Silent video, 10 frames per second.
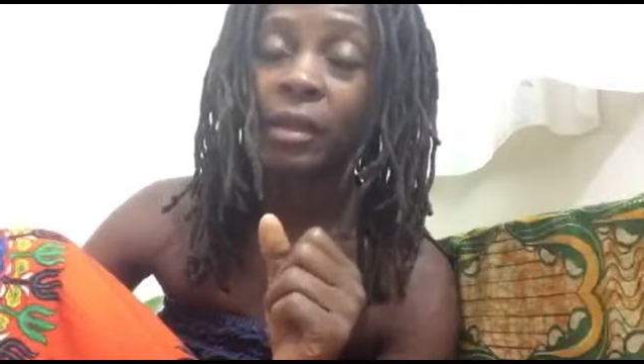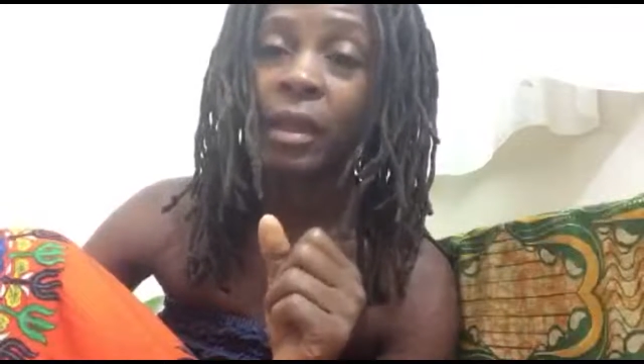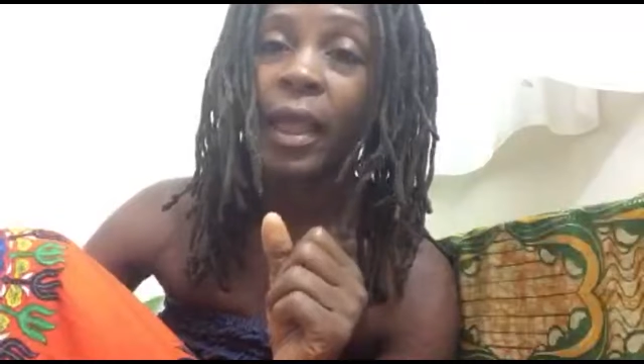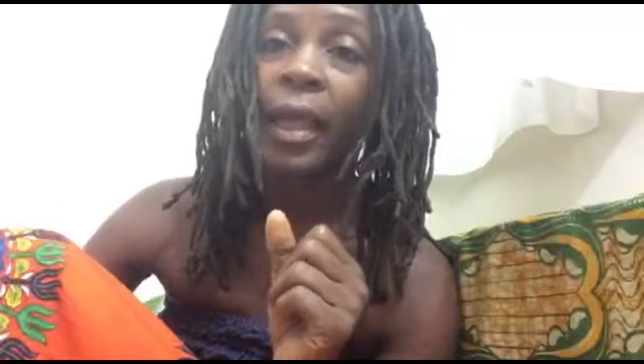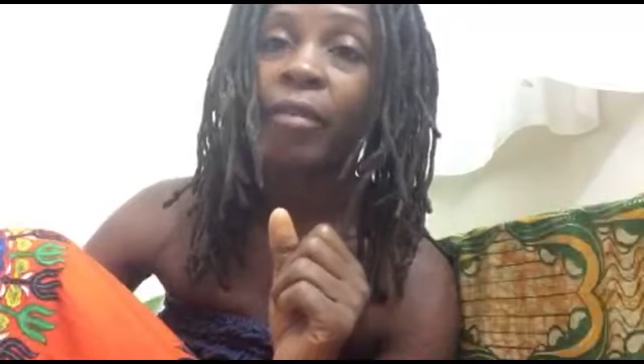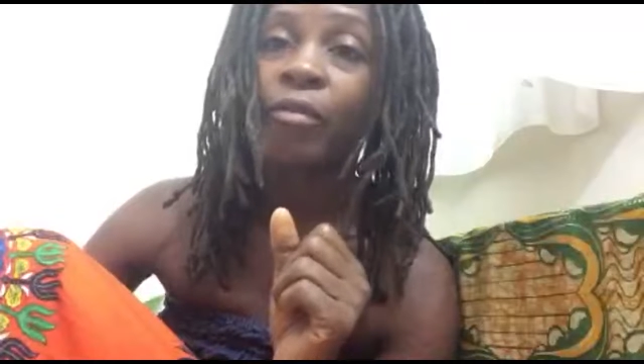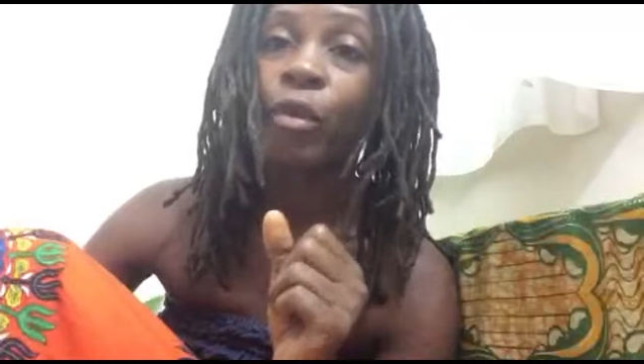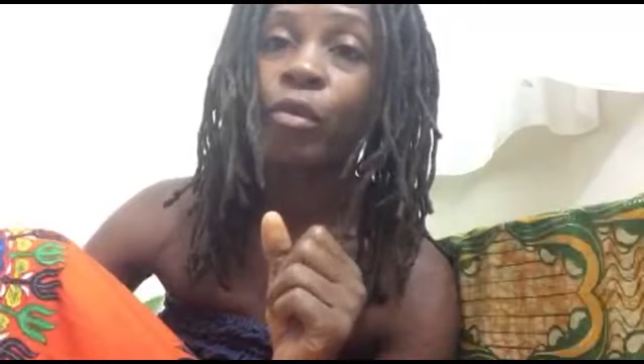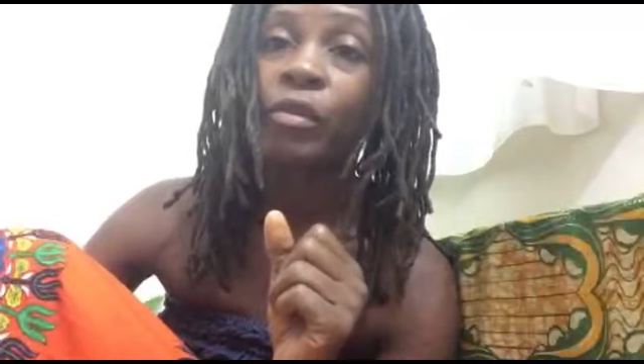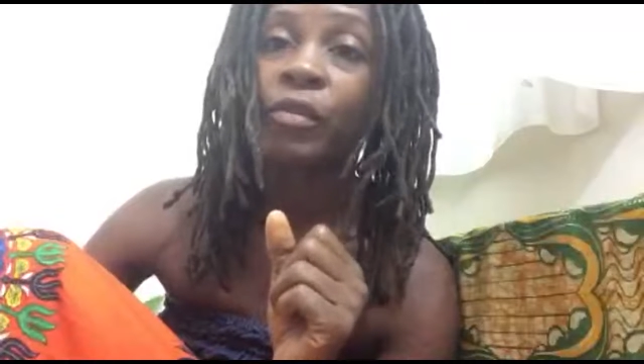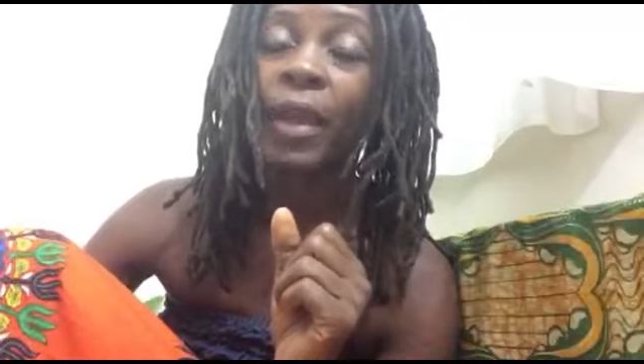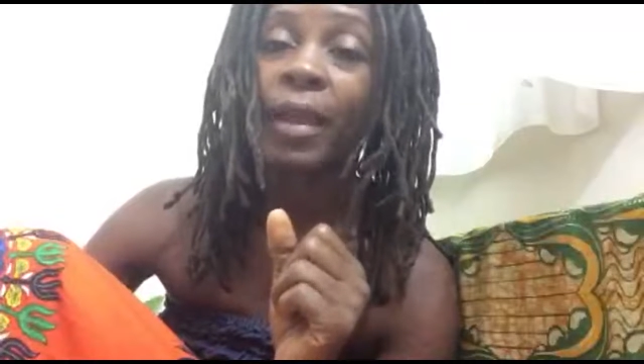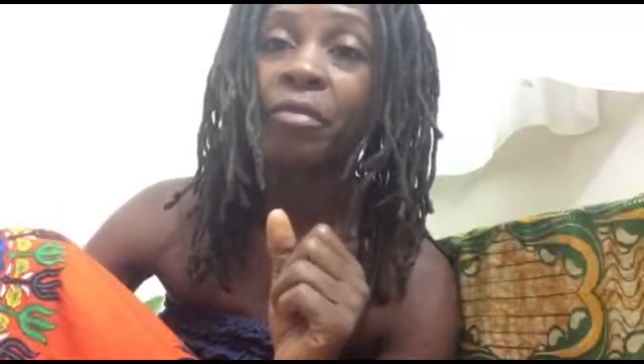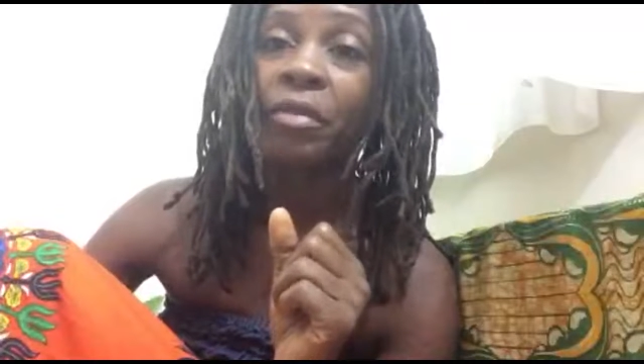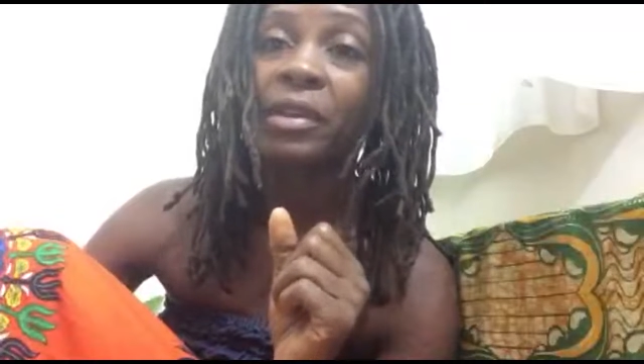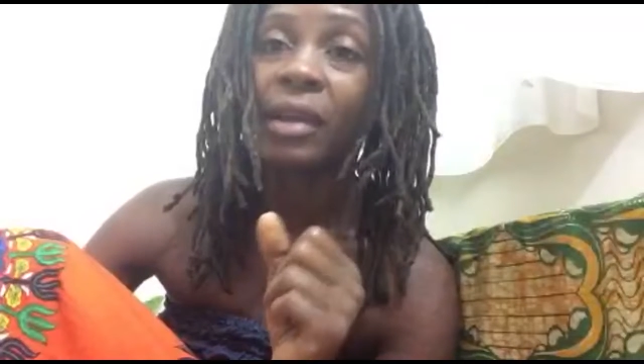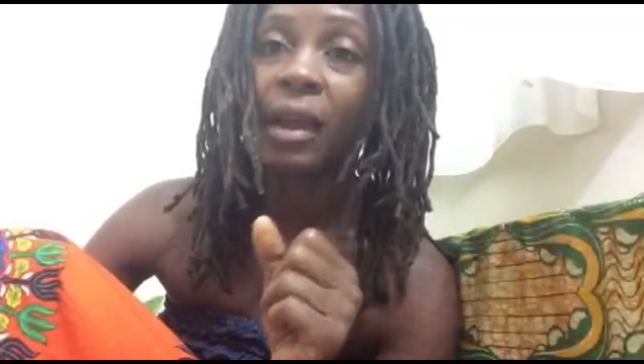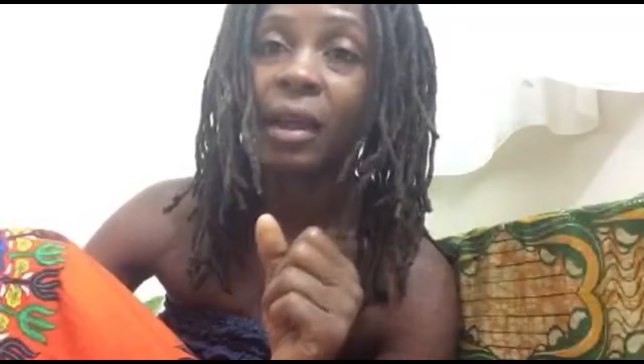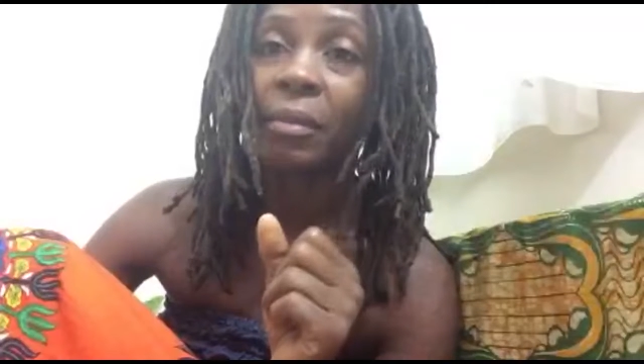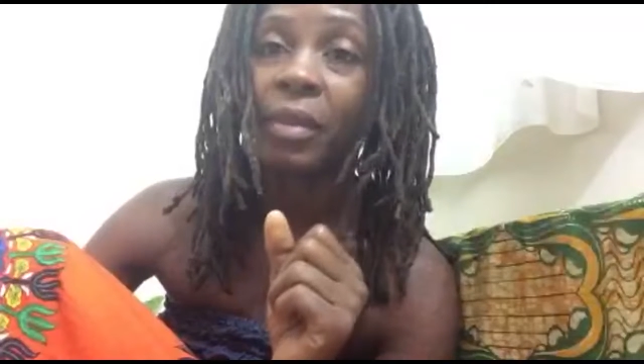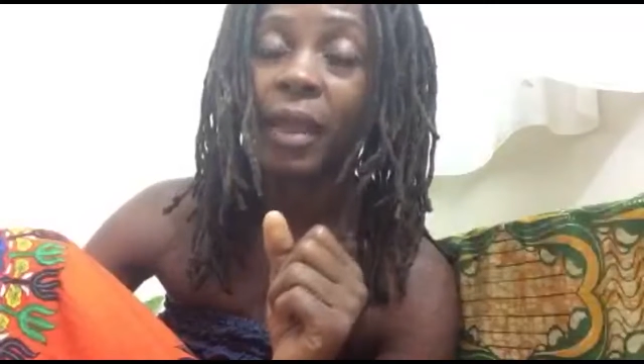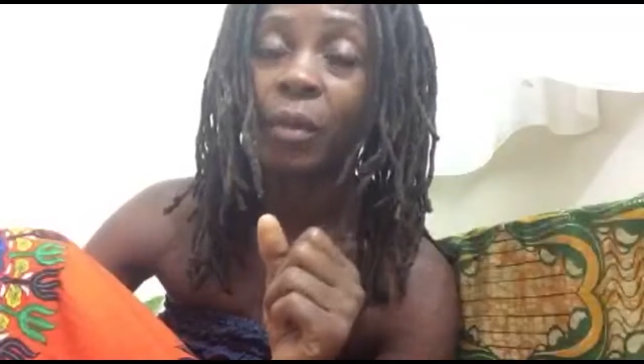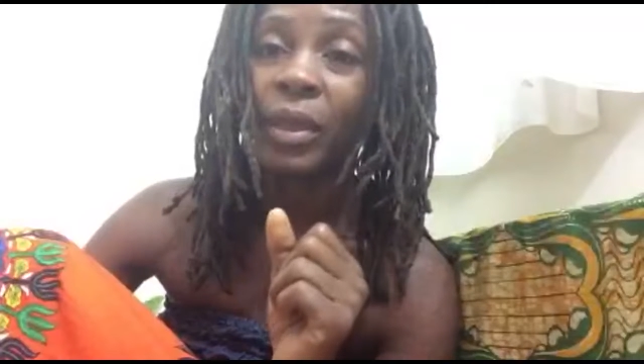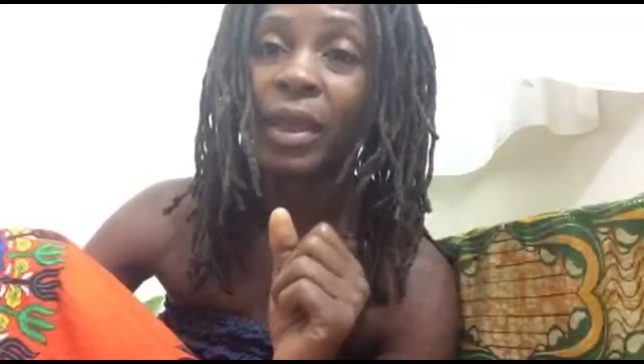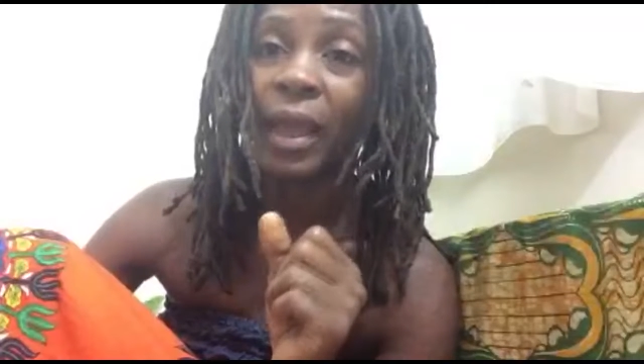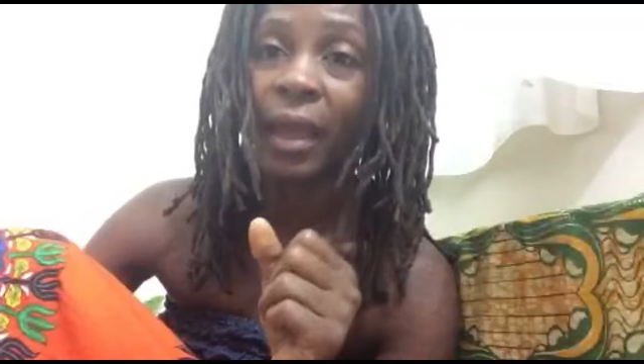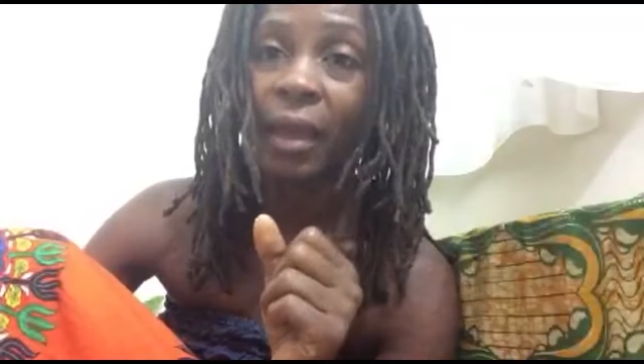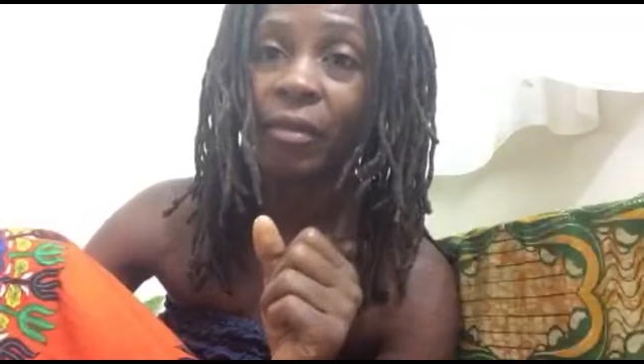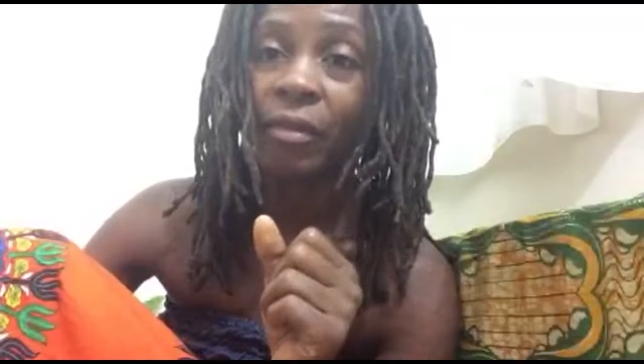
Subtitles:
have worked for every dime that we have.